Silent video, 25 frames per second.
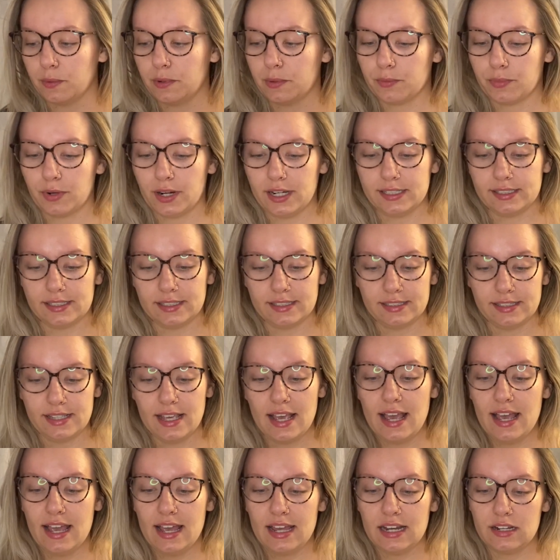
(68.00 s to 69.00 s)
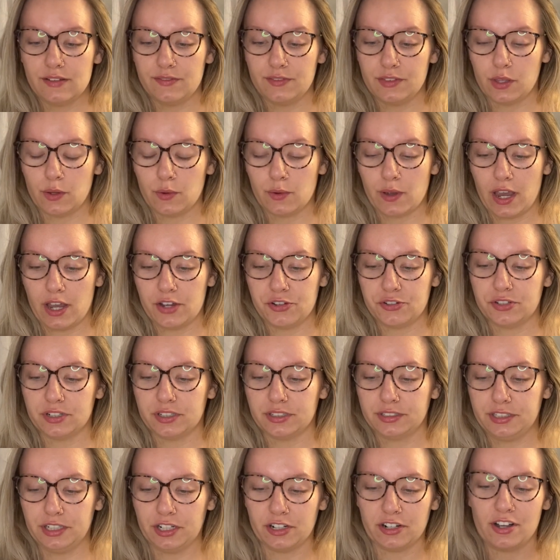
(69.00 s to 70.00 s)
prices, and even the occasional
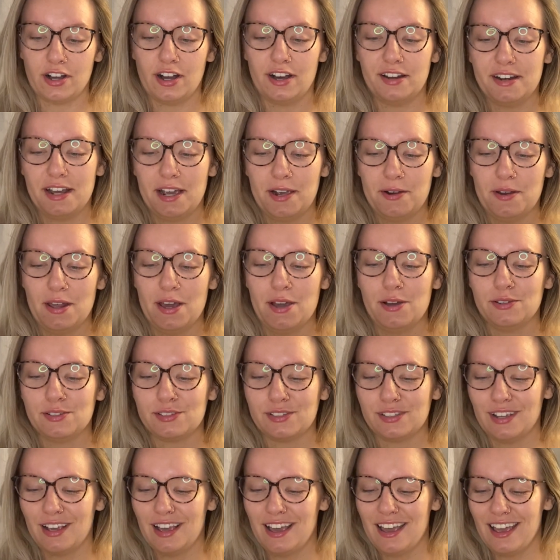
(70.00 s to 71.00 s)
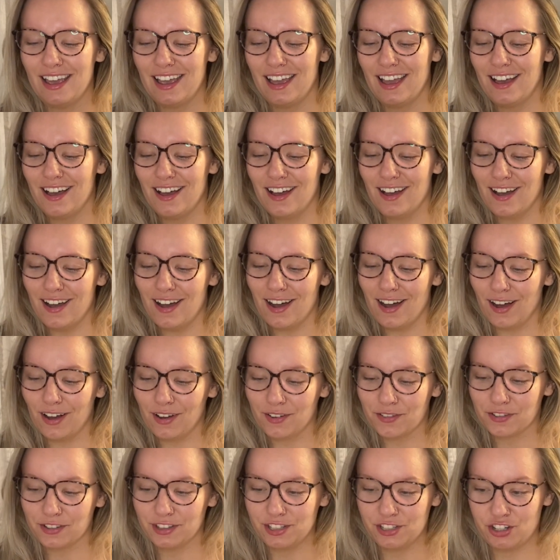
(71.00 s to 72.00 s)
Dear God outhouse, all
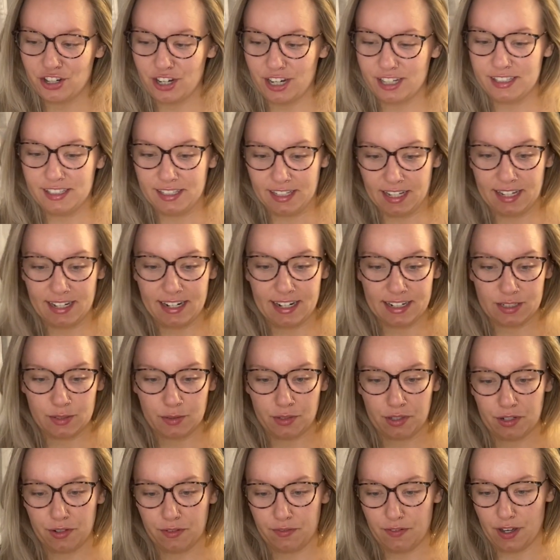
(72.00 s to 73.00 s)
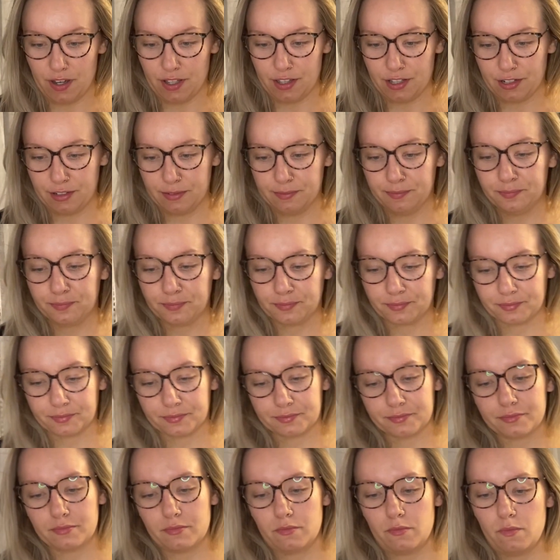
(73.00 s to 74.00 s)
for the chance to connect with her father,
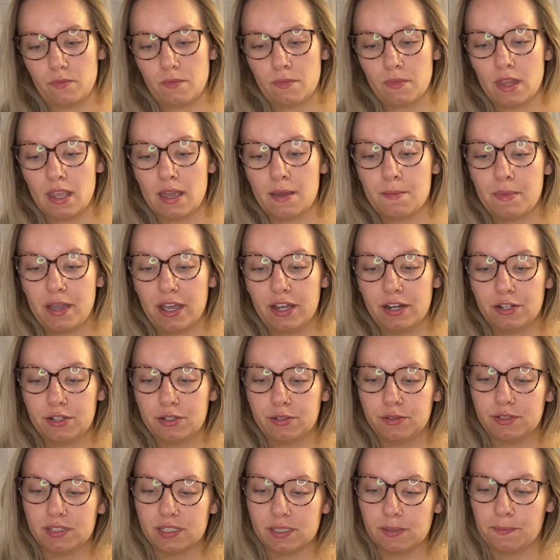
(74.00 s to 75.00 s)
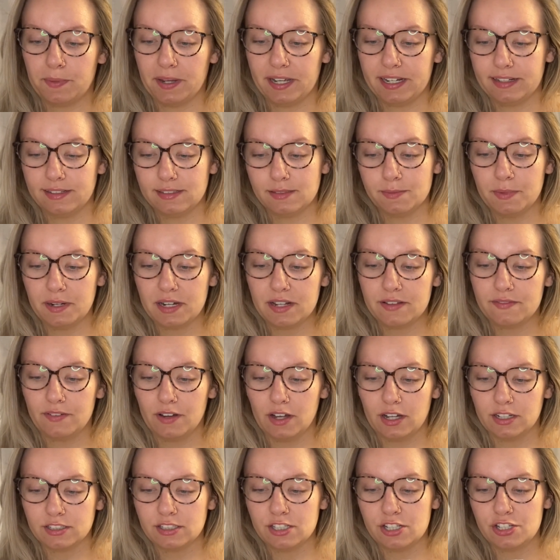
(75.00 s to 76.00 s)
a man who, despite his many
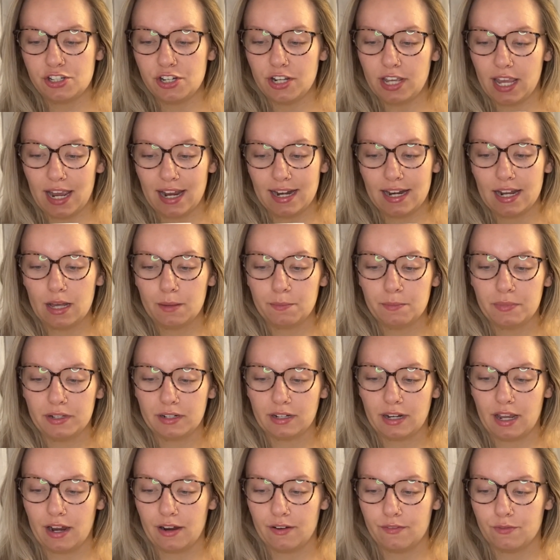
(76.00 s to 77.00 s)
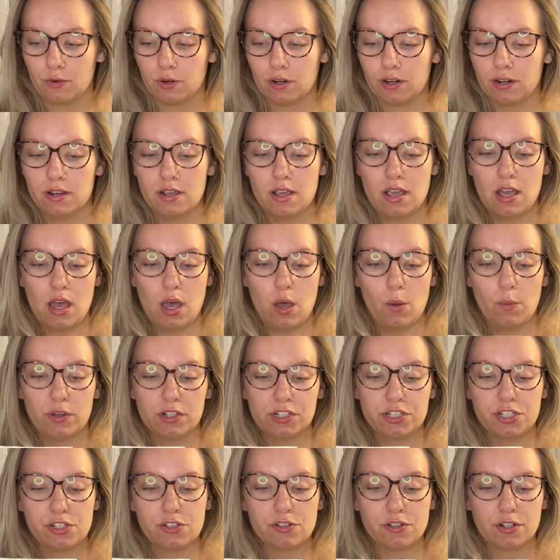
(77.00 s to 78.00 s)
faults, she can't help but care for. While
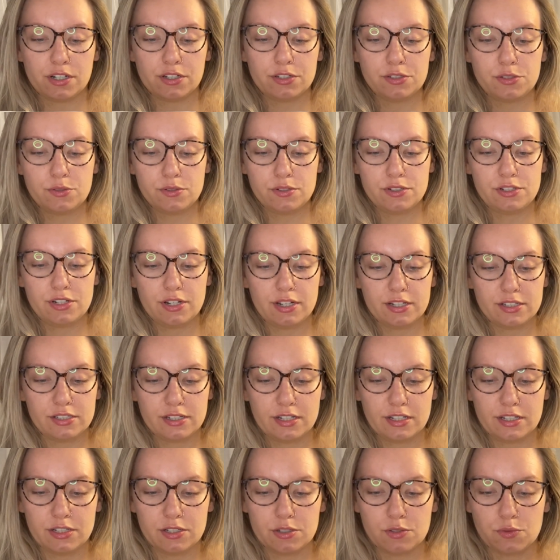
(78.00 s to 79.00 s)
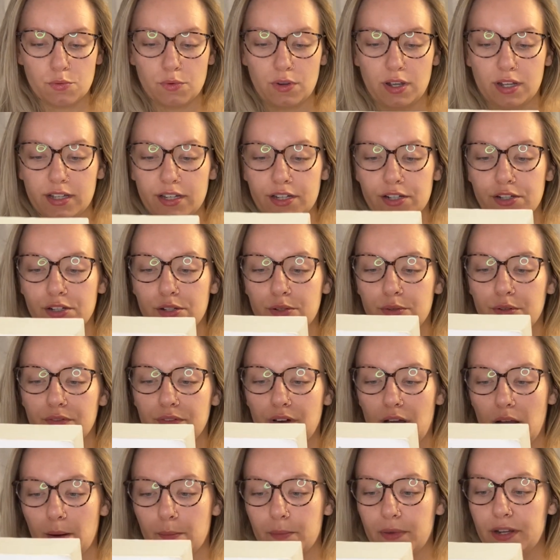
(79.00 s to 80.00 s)
she struggles to adjust to this rugged new
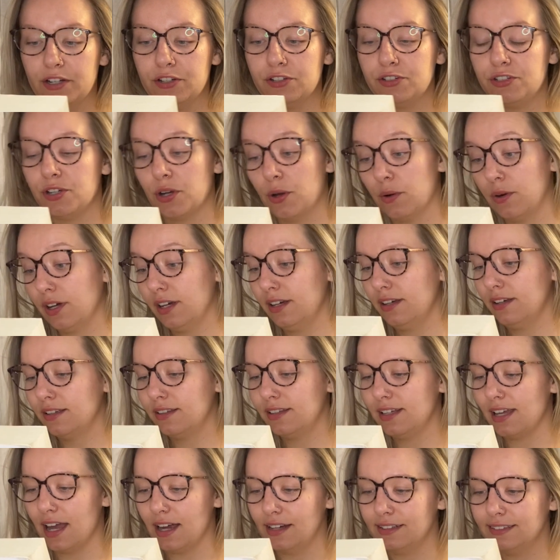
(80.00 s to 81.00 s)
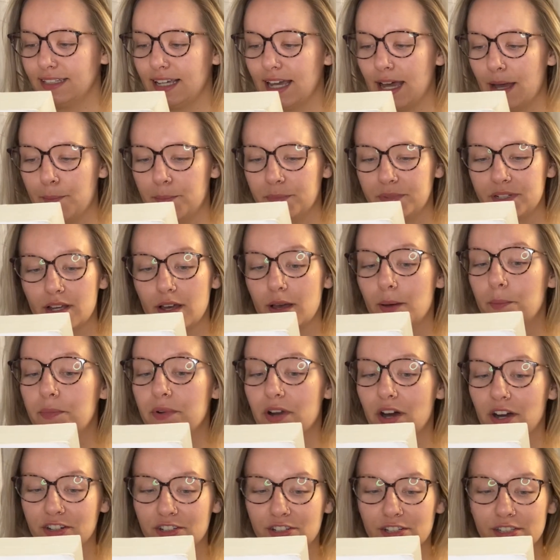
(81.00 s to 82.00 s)
environment, Jonah, the unkempt,
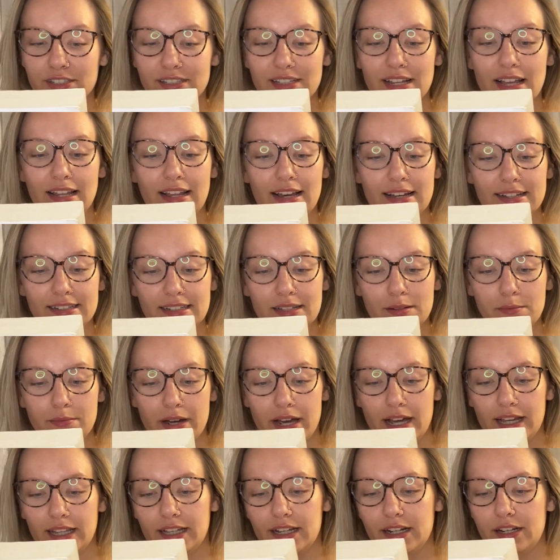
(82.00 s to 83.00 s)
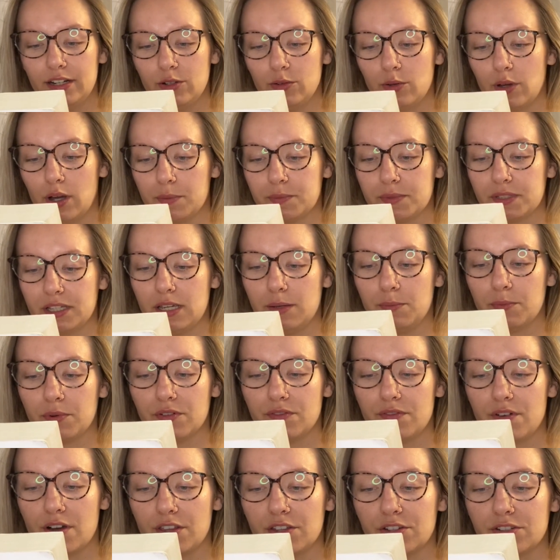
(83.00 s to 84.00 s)
obnoxious Alaskan pilot who helps keep her
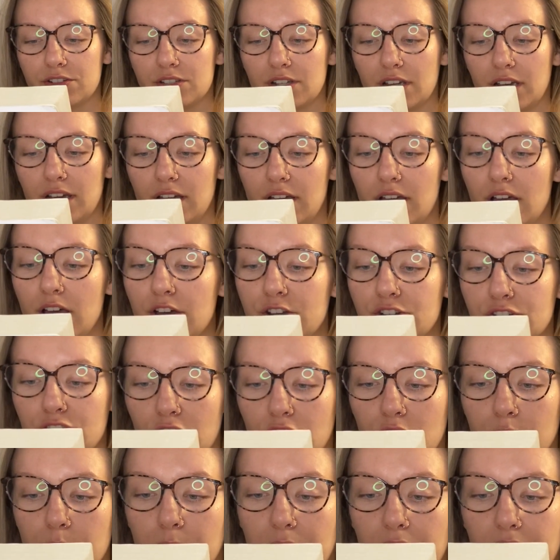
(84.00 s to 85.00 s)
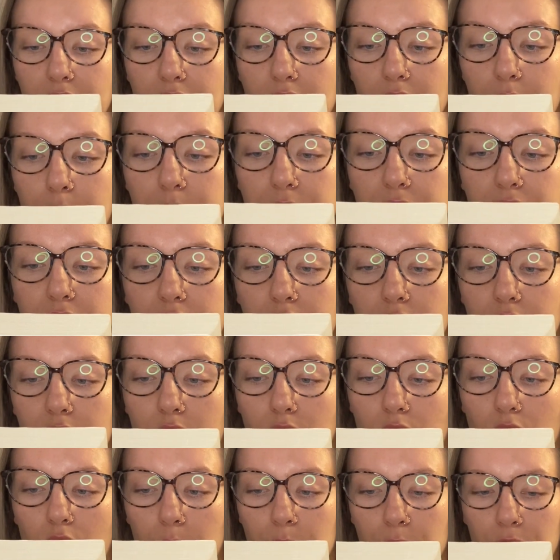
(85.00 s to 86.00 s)
father's charter plane company
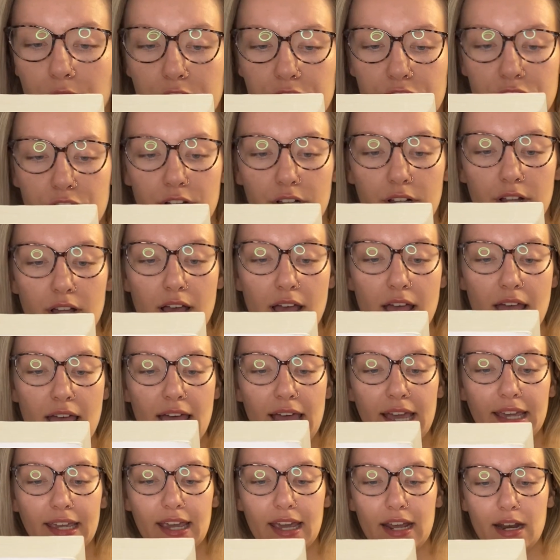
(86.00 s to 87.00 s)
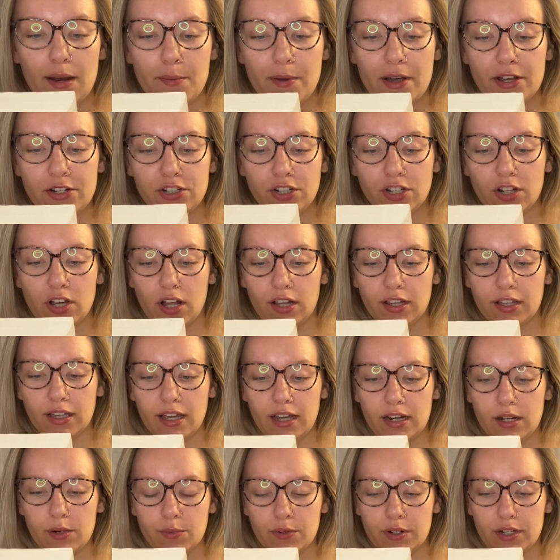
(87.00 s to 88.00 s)
operational, can't imagine calling
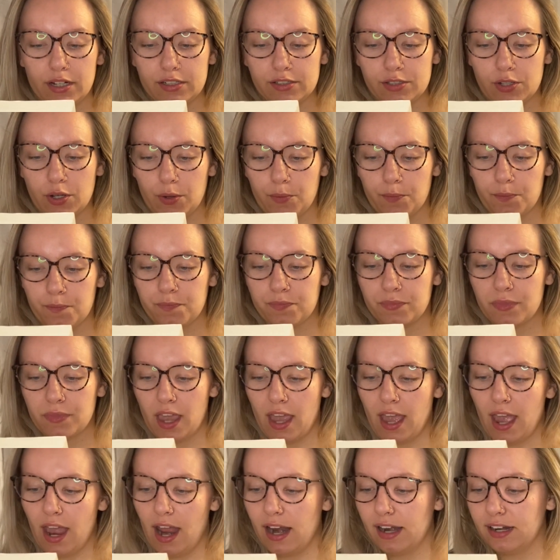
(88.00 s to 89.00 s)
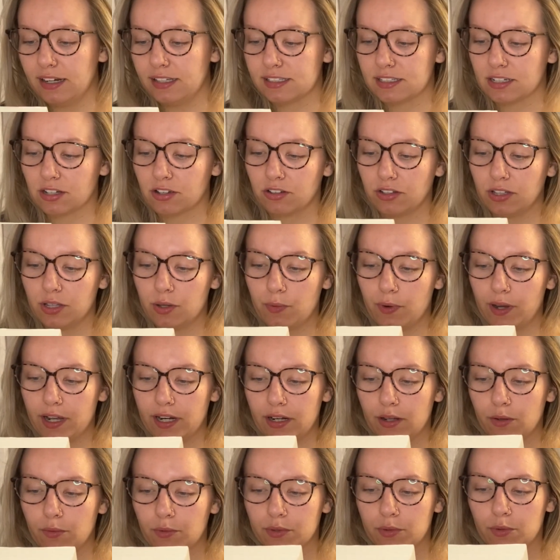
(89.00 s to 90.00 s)
anywhere else home. And he's clearly
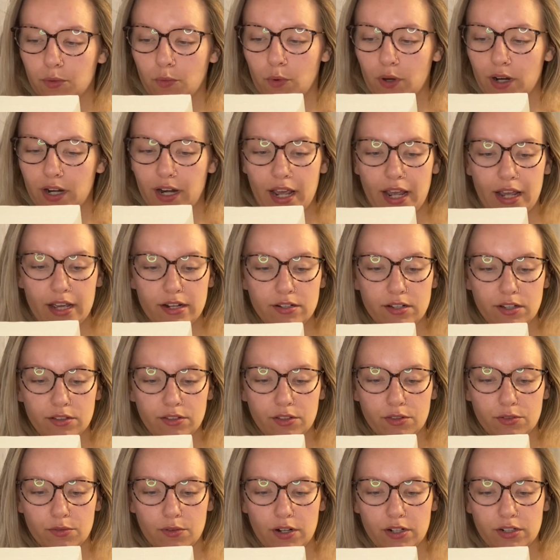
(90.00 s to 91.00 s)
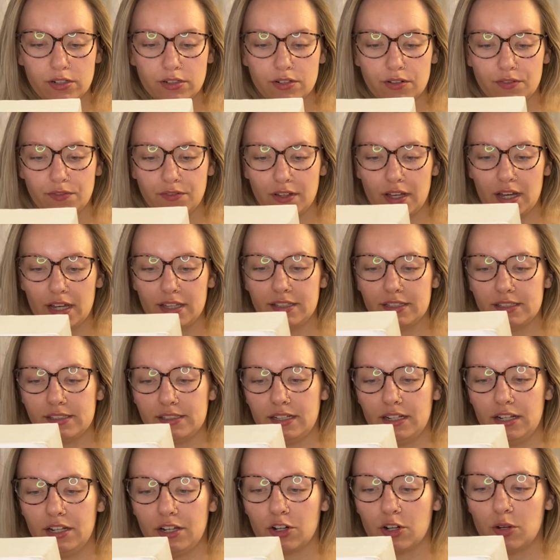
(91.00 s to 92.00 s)
waiting with one hand on the throttle to fly the
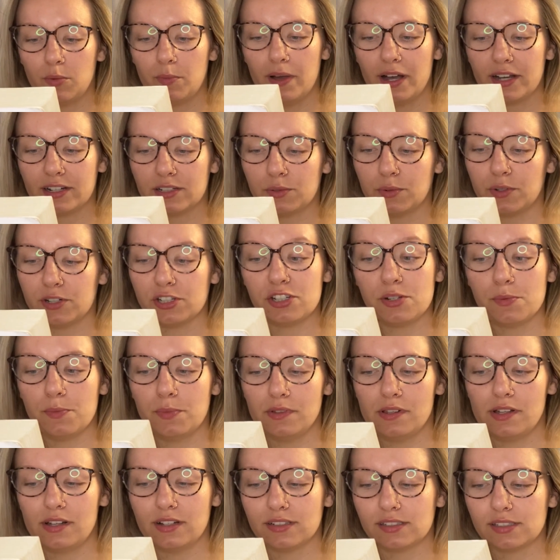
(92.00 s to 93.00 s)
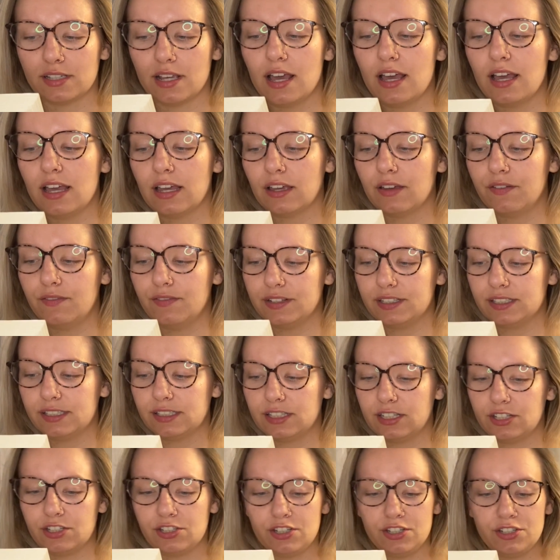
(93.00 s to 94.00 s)
city girl back to where she belongs, convinced
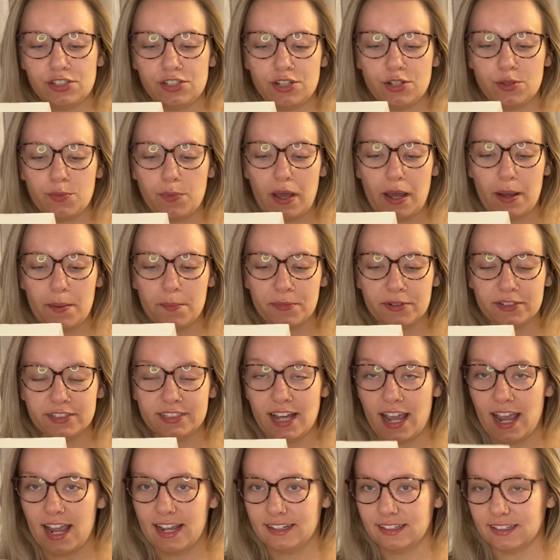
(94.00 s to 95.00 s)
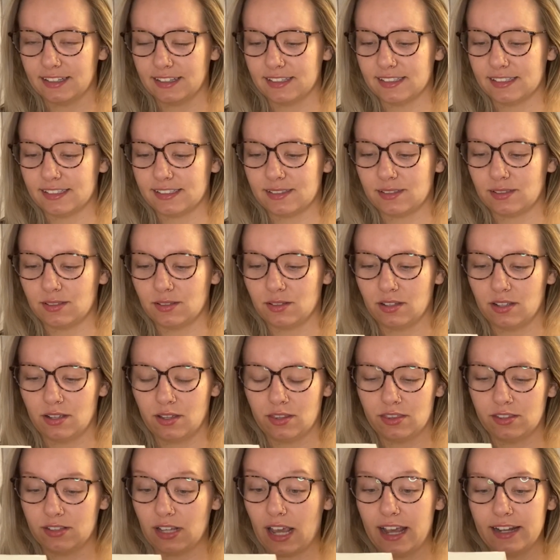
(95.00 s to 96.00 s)
that she's too pampered to handle
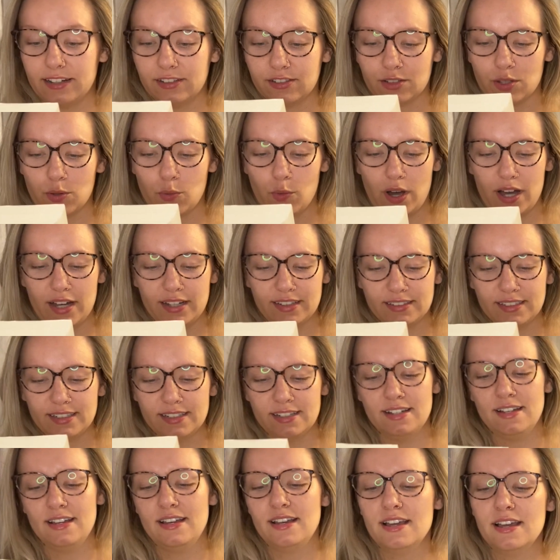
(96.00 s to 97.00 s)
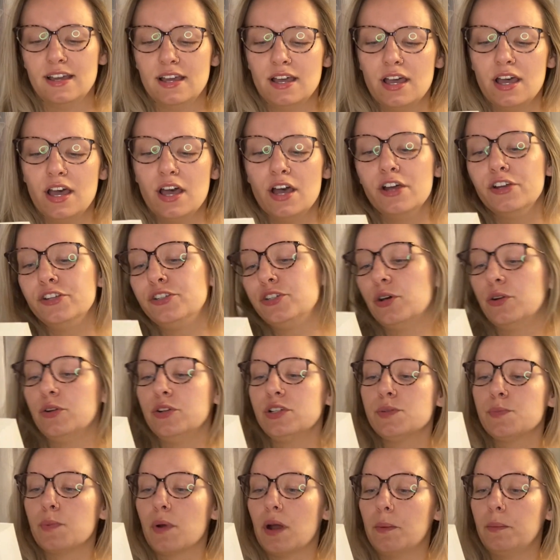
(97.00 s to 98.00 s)
the wild.
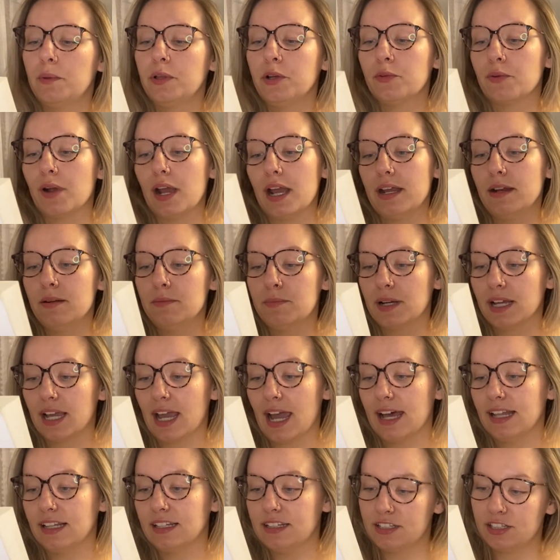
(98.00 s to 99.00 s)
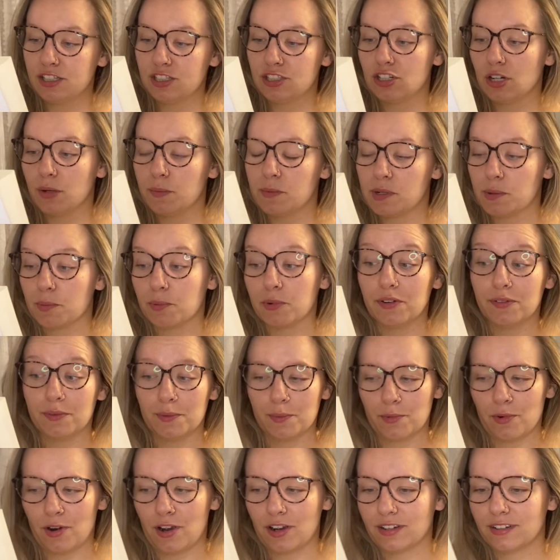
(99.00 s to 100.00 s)
Jonah's probably right, but Calla is determined to prove him
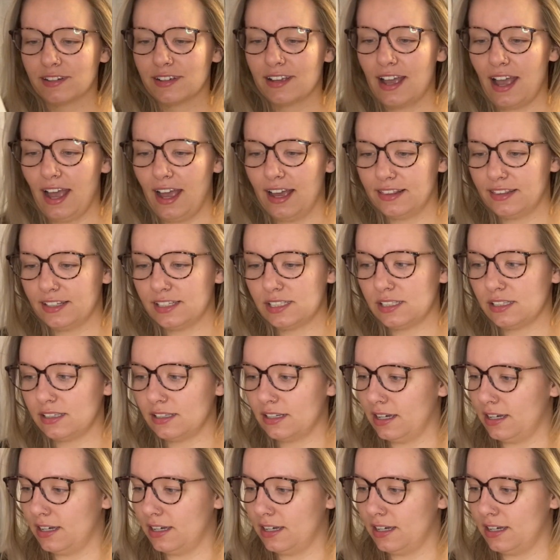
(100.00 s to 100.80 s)
wrong. As